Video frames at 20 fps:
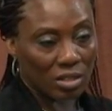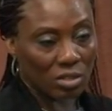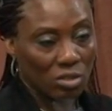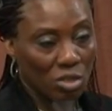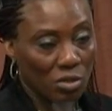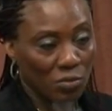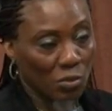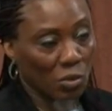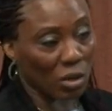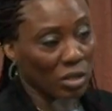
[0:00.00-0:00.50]
So
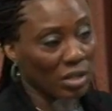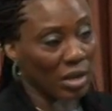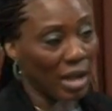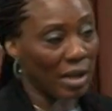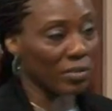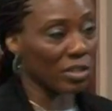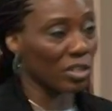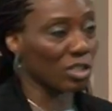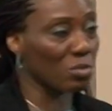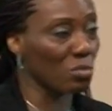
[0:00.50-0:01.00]
if you want to
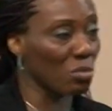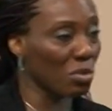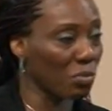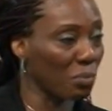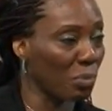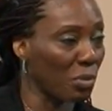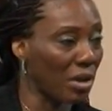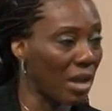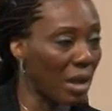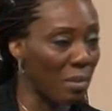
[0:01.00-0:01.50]
have a
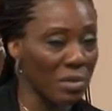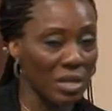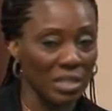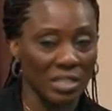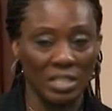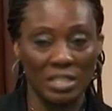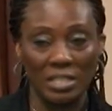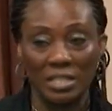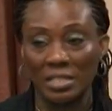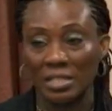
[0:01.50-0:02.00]
smooth prayer
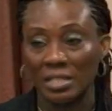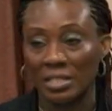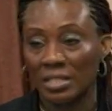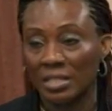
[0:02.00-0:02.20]
meeting,